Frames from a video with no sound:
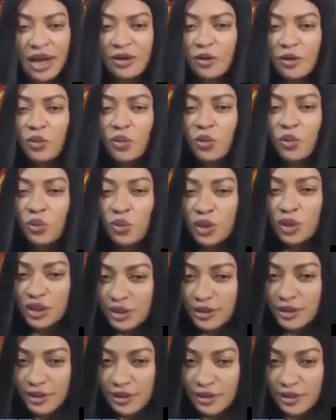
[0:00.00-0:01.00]
I don't
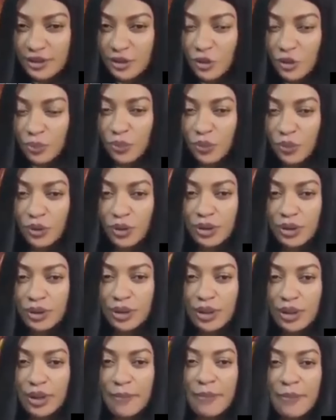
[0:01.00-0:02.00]
wish this upon
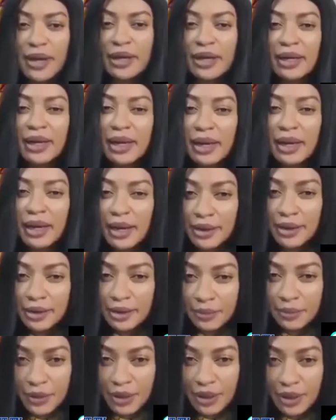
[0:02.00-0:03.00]
my
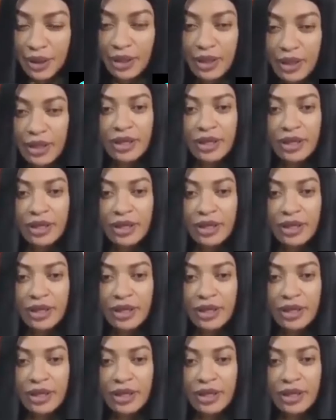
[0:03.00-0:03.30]
enemy.